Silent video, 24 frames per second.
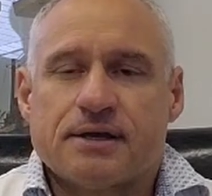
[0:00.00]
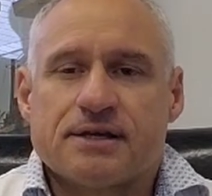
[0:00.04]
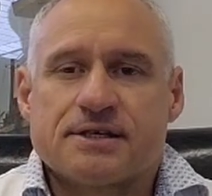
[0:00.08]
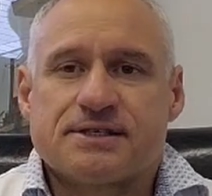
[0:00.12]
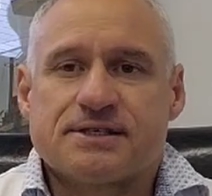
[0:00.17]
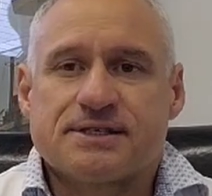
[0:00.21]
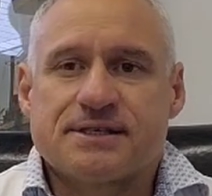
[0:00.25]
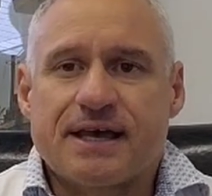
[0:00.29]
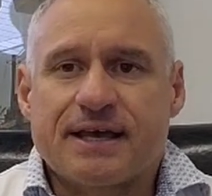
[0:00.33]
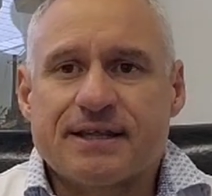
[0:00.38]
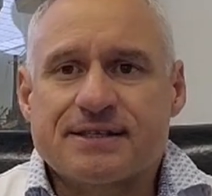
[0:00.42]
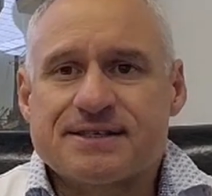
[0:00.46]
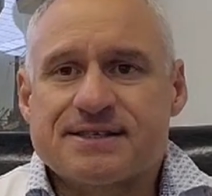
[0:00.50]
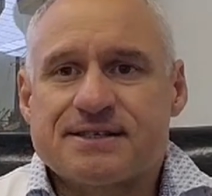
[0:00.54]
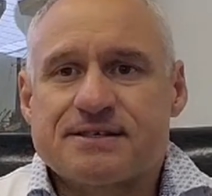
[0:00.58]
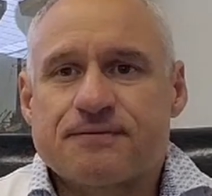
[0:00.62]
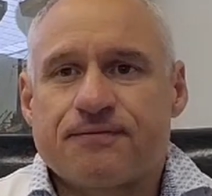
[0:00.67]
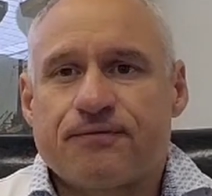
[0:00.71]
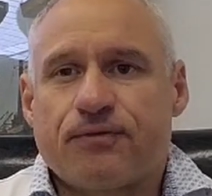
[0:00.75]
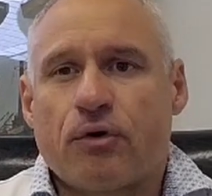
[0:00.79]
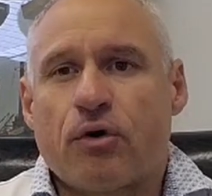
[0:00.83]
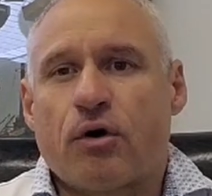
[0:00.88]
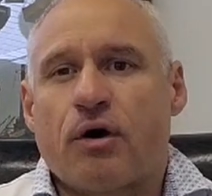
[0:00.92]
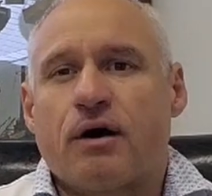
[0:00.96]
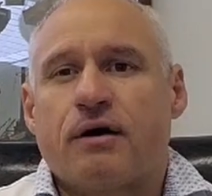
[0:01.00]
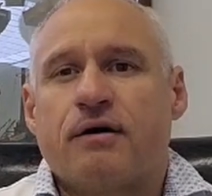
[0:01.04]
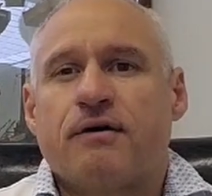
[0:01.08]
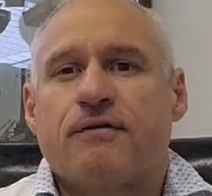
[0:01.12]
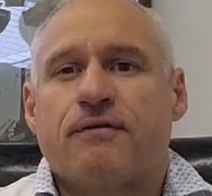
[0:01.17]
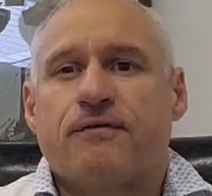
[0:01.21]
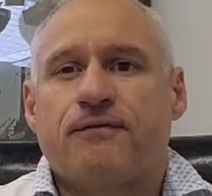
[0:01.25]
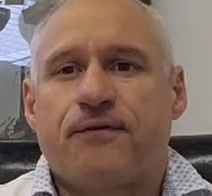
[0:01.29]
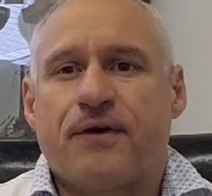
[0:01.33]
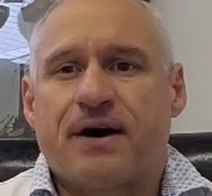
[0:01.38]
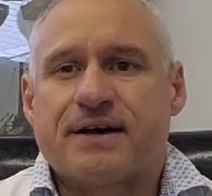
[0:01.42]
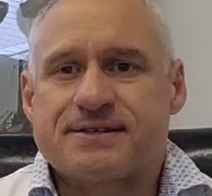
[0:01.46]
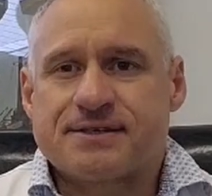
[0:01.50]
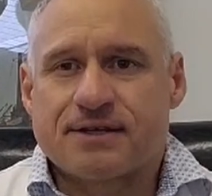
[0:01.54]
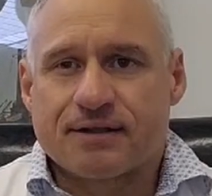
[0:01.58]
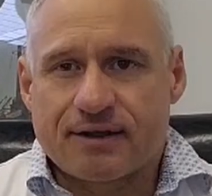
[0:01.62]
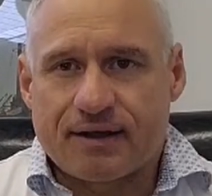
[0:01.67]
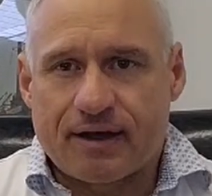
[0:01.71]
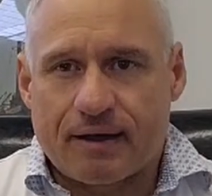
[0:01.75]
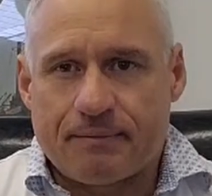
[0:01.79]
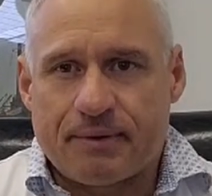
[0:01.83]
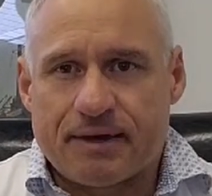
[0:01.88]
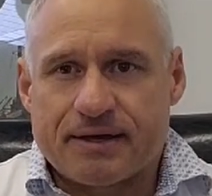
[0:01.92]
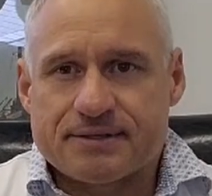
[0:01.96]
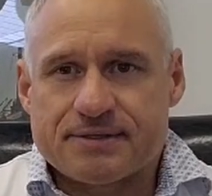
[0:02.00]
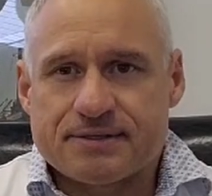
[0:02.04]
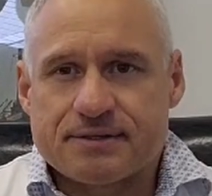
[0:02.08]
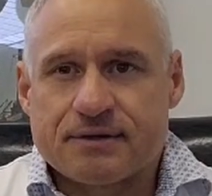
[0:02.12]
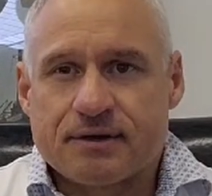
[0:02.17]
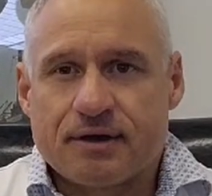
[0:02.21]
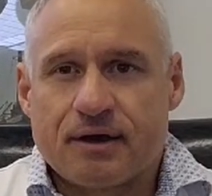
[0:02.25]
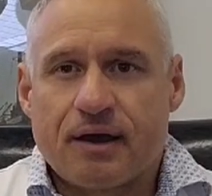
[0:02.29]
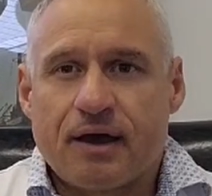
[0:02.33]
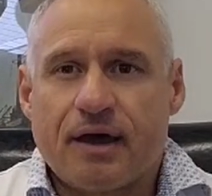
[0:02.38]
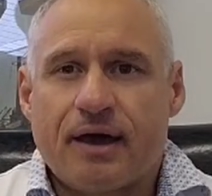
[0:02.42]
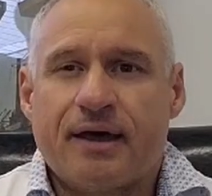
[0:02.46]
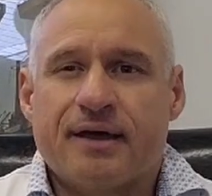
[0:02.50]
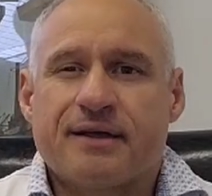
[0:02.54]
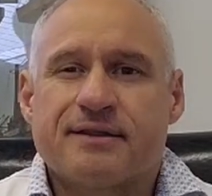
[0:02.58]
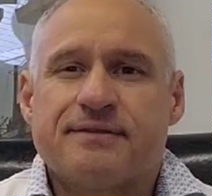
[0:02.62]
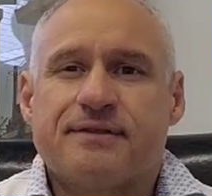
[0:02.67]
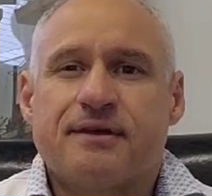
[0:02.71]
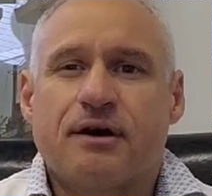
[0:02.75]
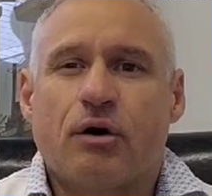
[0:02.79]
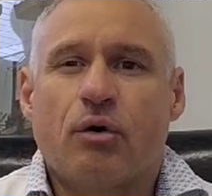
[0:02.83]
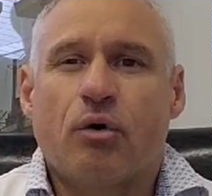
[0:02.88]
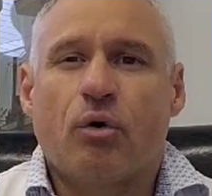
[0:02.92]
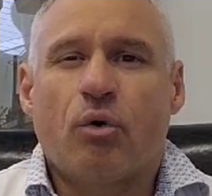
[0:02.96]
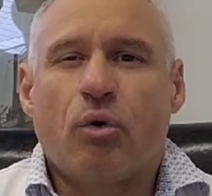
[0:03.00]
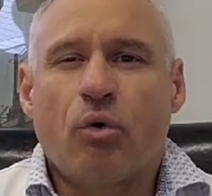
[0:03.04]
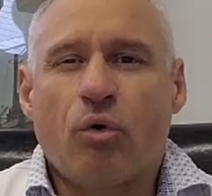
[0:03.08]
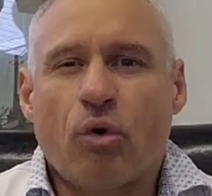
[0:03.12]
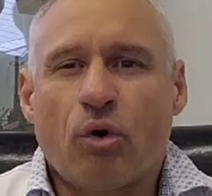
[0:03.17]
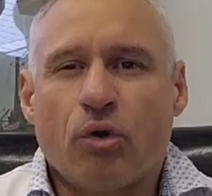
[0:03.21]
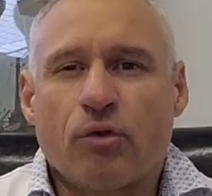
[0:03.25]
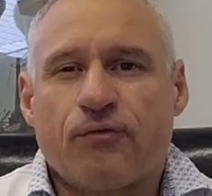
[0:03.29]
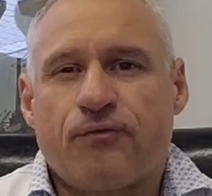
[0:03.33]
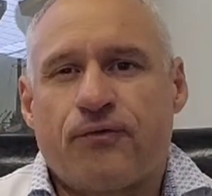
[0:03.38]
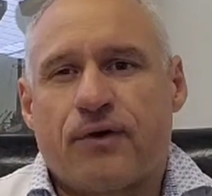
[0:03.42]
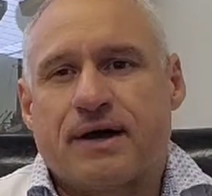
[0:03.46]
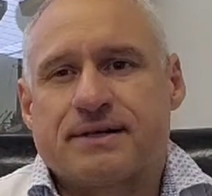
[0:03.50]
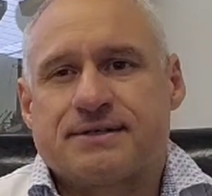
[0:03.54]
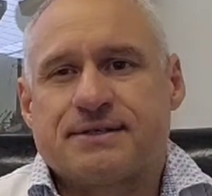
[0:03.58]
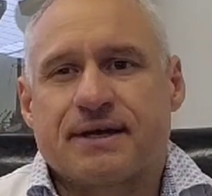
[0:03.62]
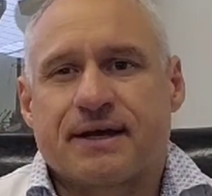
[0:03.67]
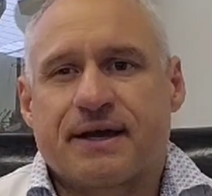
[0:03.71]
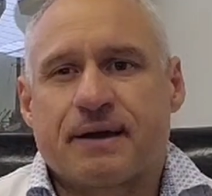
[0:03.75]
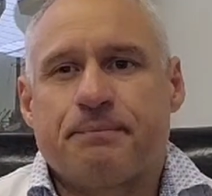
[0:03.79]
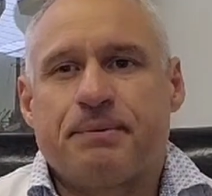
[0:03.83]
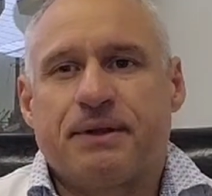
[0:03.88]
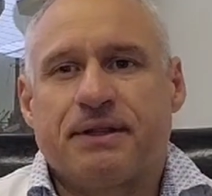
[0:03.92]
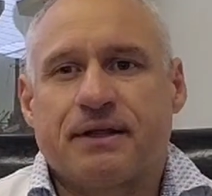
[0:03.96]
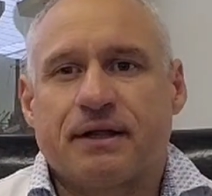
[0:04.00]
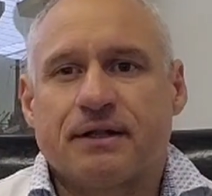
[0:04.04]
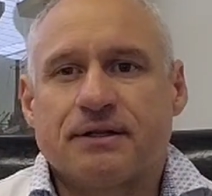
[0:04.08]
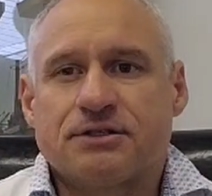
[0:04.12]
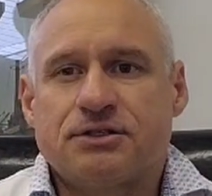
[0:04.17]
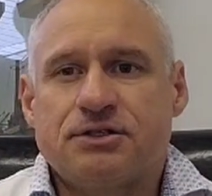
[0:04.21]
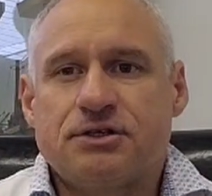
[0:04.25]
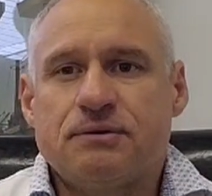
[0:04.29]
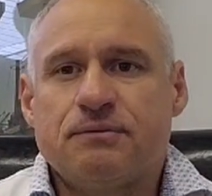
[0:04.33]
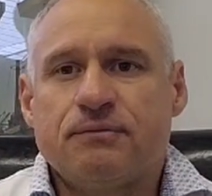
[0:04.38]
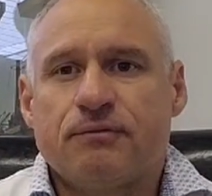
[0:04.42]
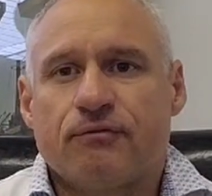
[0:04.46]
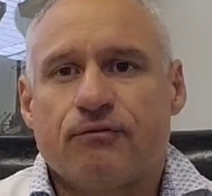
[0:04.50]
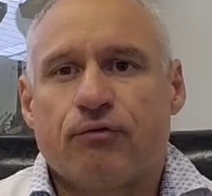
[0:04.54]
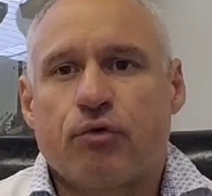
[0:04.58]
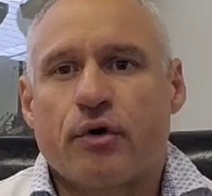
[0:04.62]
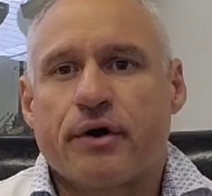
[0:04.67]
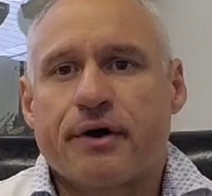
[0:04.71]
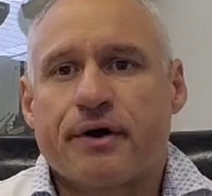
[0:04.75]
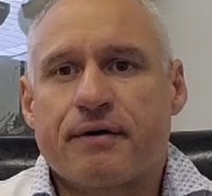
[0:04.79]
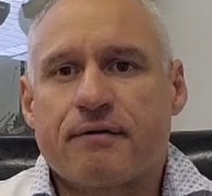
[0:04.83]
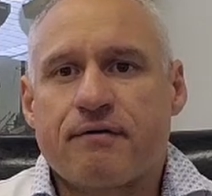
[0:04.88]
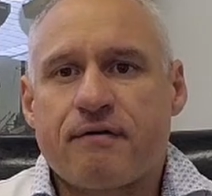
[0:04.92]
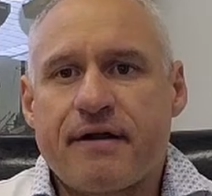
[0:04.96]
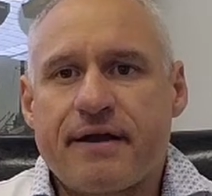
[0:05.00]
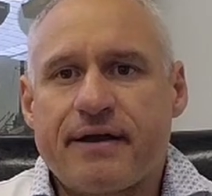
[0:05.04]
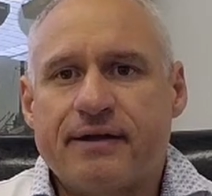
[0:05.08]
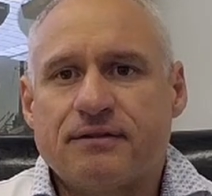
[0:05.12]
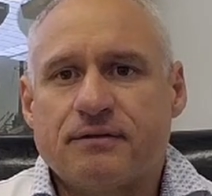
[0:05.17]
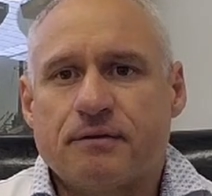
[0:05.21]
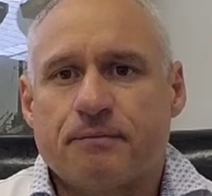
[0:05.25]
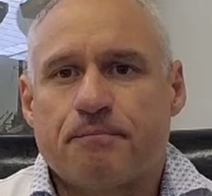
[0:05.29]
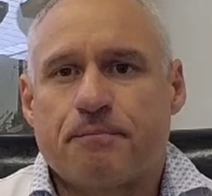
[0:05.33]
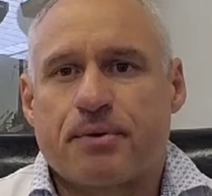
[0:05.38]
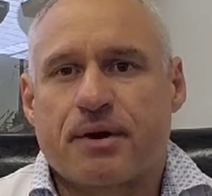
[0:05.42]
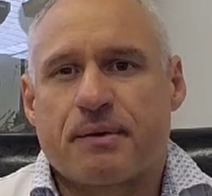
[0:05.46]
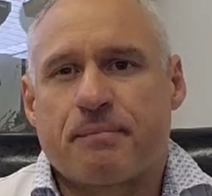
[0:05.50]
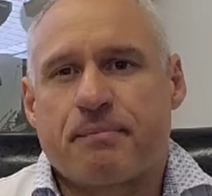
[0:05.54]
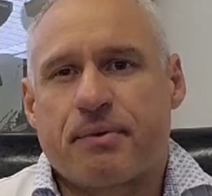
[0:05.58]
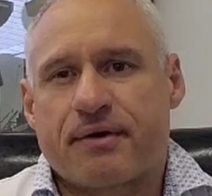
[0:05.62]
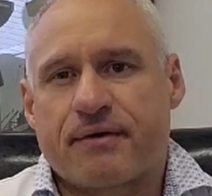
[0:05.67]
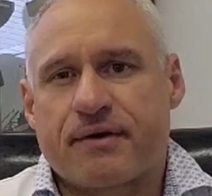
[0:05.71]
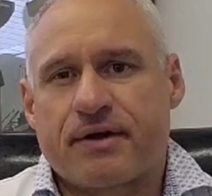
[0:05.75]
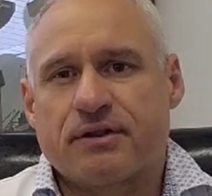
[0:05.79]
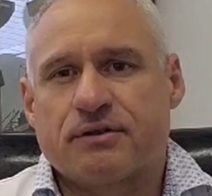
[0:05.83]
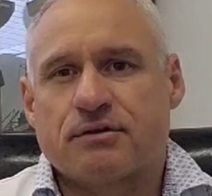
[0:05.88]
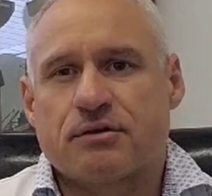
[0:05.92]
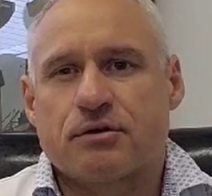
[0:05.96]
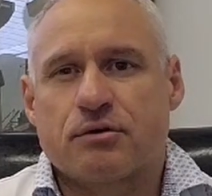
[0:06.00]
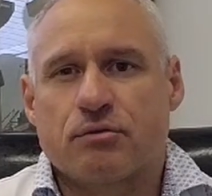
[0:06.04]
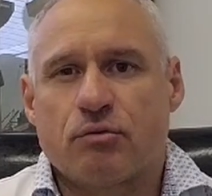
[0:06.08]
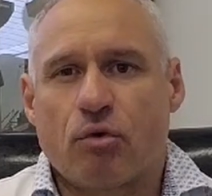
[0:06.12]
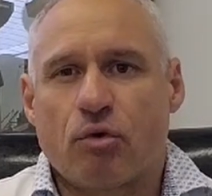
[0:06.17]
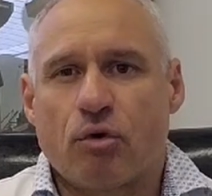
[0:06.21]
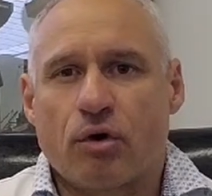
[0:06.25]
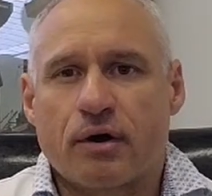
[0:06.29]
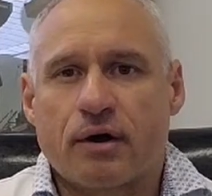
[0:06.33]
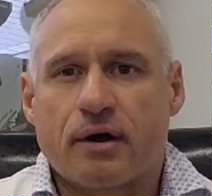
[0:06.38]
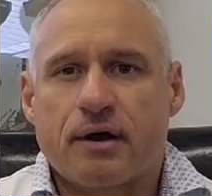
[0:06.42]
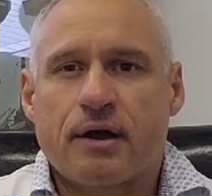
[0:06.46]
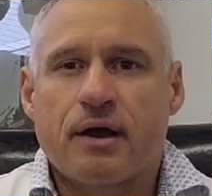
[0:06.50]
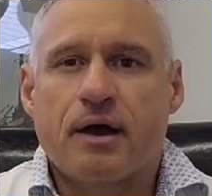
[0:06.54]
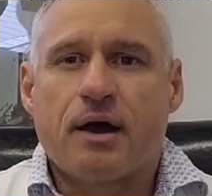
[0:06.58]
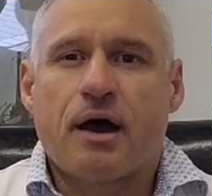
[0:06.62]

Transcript: Thanks for Faisal Hames and the all FasterCapital team for a great preparatory work.